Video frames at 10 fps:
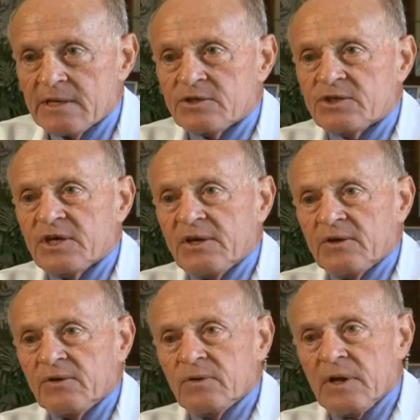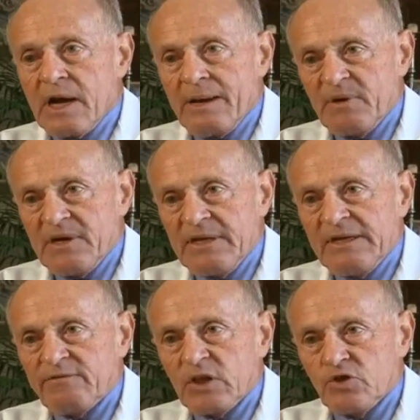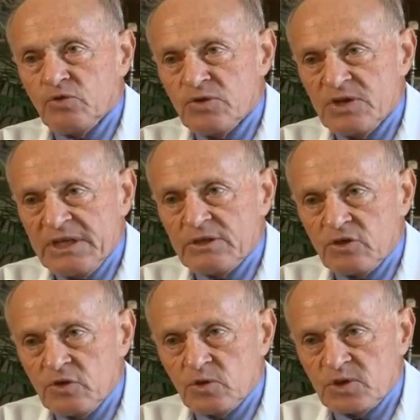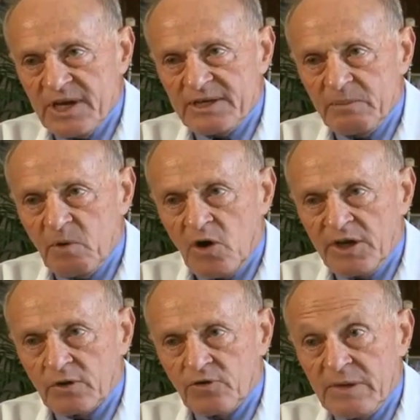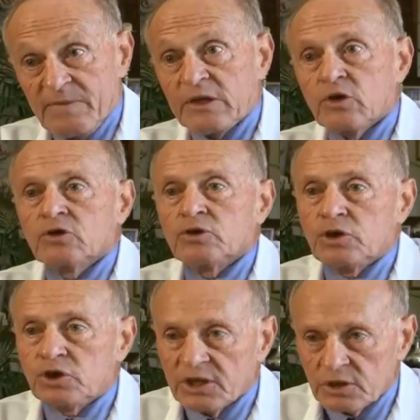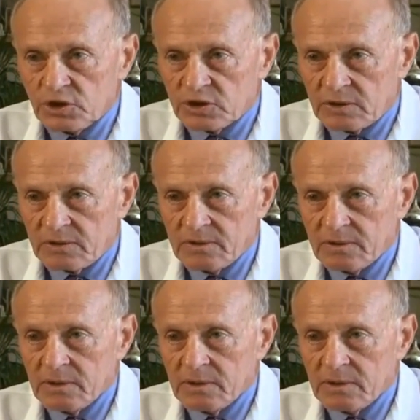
So I believe that you need to use an antibiotic cream in conjunction